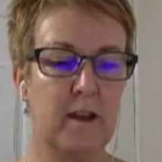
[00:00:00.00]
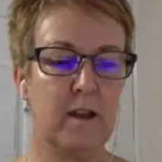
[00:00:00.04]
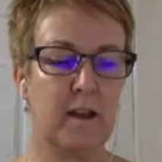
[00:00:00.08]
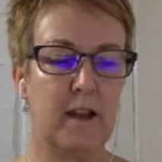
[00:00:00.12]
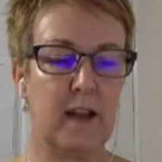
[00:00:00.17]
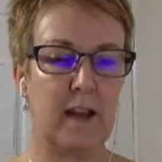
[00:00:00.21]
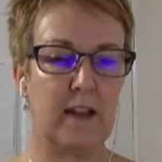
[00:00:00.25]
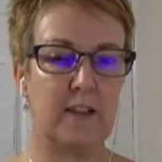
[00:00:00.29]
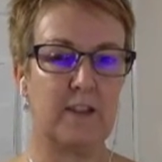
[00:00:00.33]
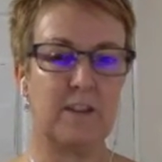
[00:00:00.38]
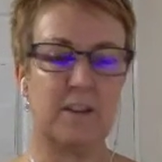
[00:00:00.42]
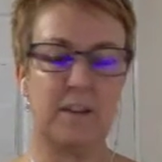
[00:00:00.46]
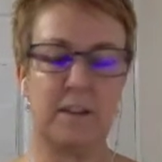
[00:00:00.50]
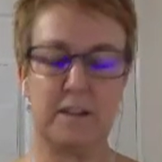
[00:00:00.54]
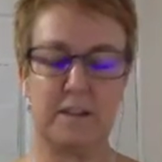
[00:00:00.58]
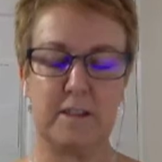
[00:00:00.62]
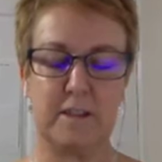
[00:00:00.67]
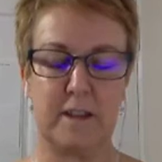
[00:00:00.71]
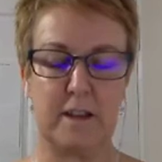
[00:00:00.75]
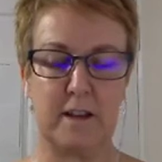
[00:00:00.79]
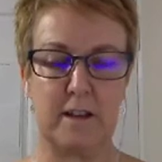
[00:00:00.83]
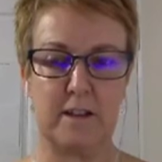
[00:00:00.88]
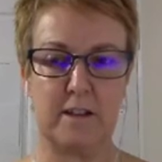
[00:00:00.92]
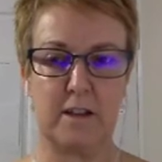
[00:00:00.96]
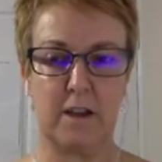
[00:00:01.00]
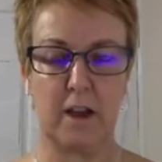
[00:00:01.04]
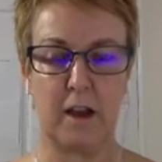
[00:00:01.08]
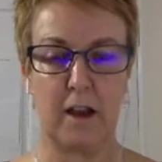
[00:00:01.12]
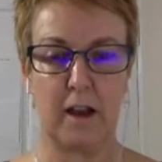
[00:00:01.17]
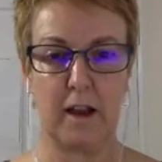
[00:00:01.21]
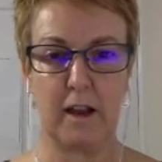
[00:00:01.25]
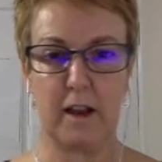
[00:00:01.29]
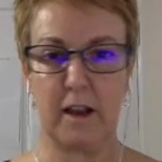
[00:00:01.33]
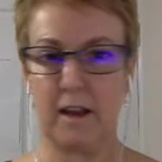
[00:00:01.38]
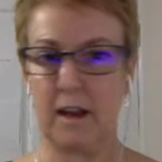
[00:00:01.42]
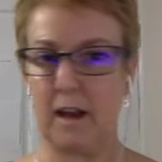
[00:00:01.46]
Okay, so that's things
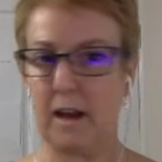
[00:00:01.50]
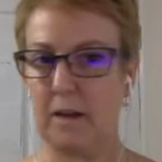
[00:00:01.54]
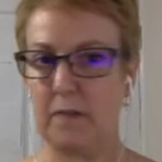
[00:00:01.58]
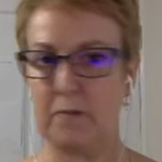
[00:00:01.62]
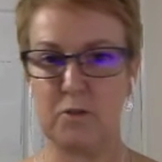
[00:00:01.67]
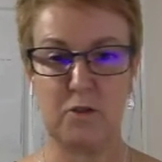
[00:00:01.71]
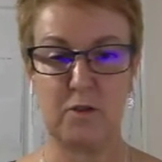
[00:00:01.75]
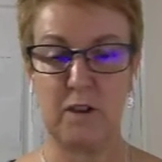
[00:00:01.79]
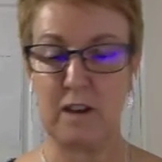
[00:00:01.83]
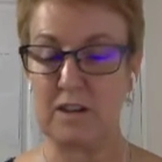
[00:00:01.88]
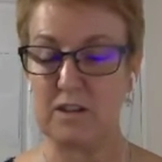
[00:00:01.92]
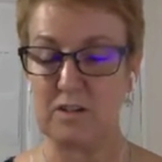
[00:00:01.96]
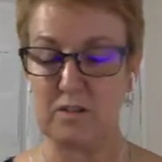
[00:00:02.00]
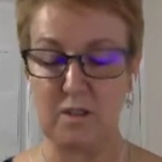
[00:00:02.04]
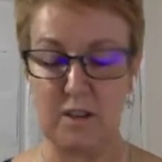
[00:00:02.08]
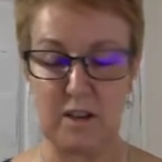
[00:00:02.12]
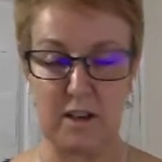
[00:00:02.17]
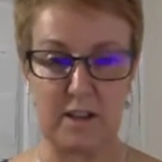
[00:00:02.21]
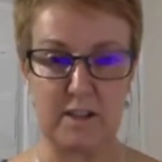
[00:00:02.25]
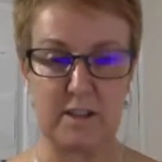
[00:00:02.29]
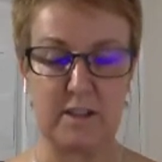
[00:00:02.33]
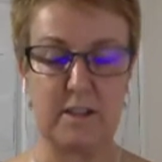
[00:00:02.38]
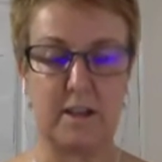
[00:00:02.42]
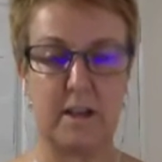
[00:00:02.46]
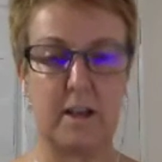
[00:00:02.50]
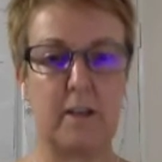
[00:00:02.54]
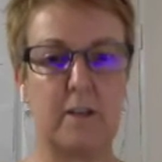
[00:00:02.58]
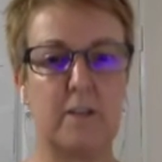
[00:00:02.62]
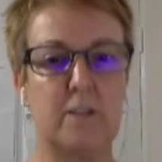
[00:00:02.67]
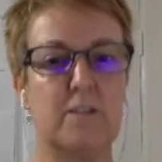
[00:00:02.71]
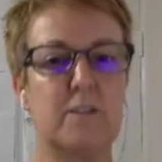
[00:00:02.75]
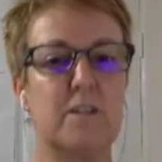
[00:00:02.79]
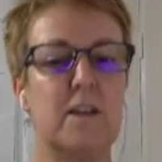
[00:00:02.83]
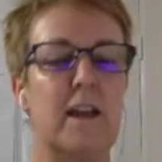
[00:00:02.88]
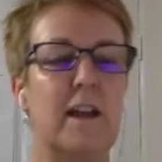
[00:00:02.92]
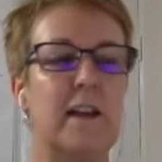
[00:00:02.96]
like directory
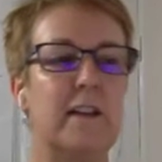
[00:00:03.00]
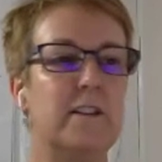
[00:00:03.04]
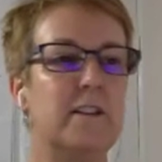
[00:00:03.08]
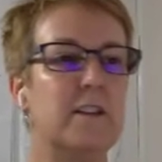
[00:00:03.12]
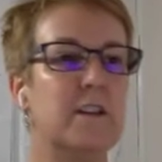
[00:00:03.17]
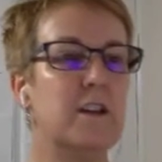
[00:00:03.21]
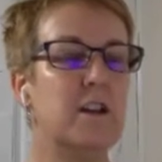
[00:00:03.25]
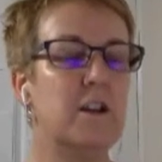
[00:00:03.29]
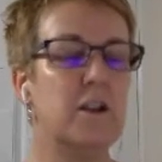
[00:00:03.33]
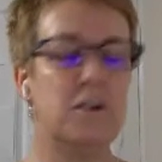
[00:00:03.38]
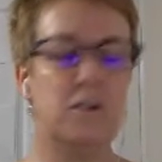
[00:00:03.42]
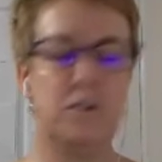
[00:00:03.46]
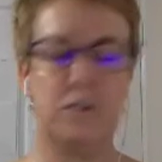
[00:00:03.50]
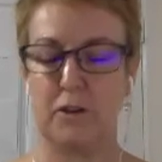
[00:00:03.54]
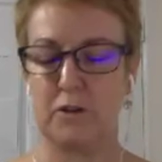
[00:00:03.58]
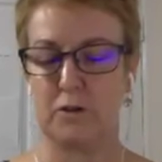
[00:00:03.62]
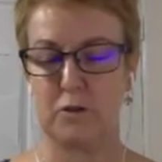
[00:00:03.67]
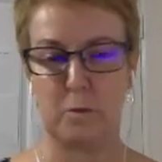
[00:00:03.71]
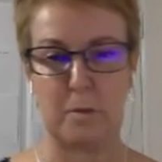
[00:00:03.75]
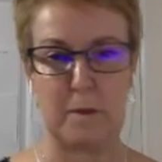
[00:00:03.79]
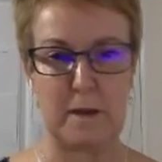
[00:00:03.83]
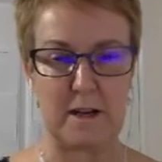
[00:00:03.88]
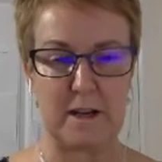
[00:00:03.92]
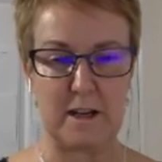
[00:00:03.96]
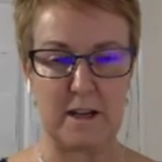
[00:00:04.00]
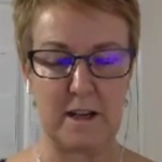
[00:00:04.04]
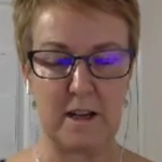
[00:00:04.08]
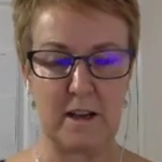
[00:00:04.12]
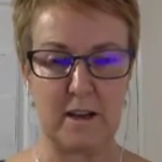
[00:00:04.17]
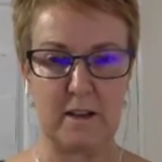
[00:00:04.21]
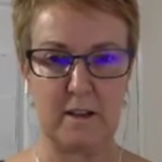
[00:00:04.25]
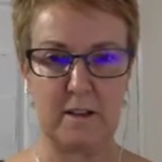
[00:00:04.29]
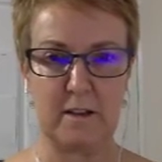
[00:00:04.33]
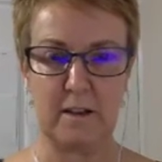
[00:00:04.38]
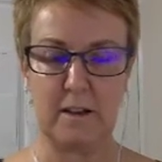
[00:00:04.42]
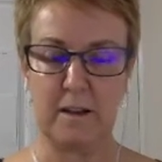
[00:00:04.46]
listings and social
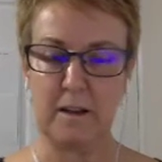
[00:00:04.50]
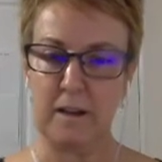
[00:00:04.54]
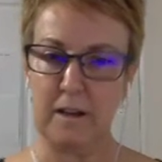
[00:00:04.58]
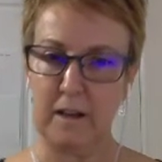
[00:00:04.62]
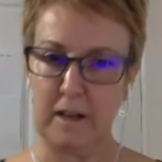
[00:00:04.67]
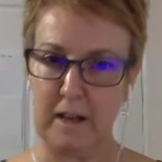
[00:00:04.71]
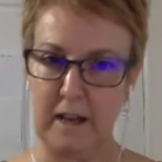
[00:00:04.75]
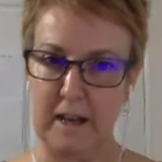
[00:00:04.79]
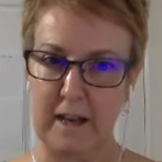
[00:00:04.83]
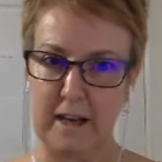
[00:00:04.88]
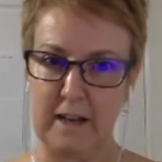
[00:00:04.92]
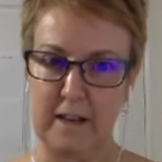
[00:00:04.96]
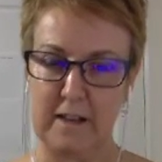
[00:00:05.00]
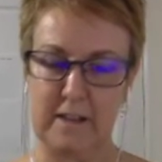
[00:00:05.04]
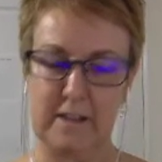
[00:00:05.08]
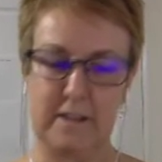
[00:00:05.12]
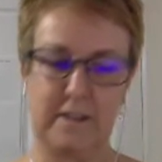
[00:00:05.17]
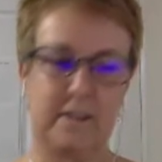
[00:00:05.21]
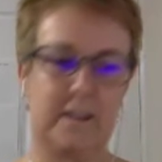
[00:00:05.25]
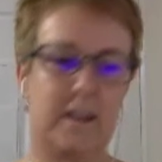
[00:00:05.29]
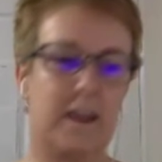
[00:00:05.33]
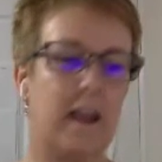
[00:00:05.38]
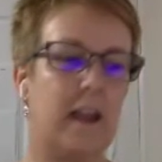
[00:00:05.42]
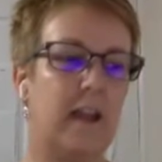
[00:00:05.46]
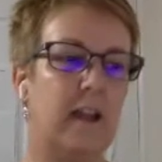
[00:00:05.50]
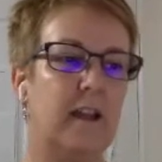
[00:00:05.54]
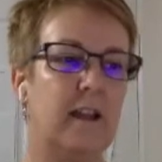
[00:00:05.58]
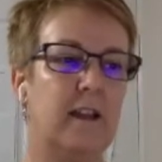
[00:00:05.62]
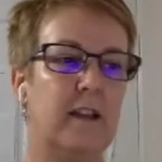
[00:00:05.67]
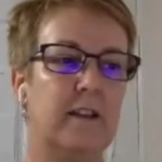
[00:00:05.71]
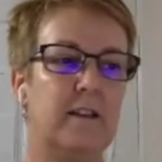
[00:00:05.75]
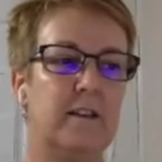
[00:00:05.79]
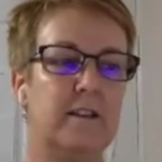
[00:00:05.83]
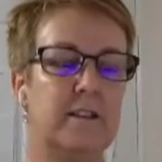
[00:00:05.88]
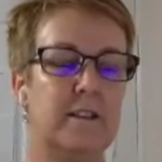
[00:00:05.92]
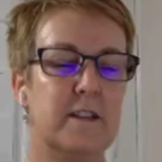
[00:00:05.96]
media links
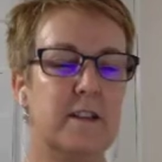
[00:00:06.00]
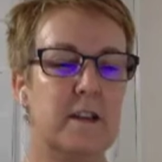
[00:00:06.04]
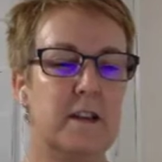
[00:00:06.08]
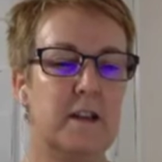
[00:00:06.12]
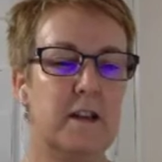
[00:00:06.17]
and